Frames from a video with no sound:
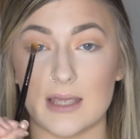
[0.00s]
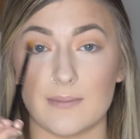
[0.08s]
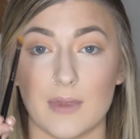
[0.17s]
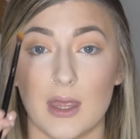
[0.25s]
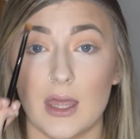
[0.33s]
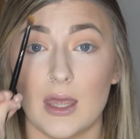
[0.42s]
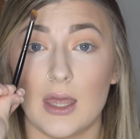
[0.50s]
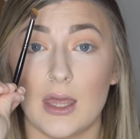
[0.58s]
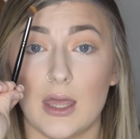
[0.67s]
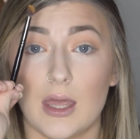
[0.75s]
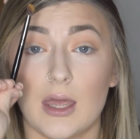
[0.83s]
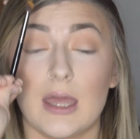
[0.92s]
in
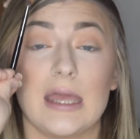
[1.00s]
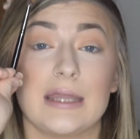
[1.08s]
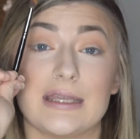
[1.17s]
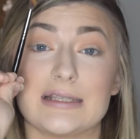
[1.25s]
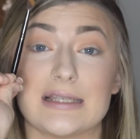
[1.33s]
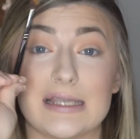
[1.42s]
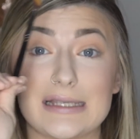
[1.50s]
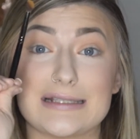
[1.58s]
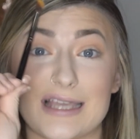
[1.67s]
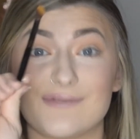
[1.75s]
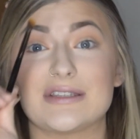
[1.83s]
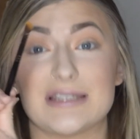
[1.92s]
this
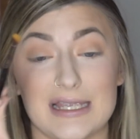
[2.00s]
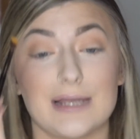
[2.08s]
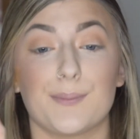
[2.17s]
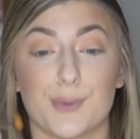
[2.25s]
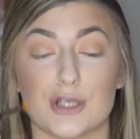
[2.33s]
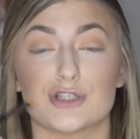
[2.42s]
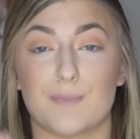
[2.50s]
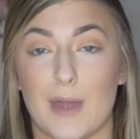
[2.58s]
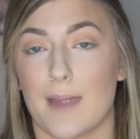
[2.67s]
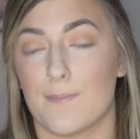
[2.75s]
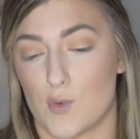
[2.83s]
E17 brush by...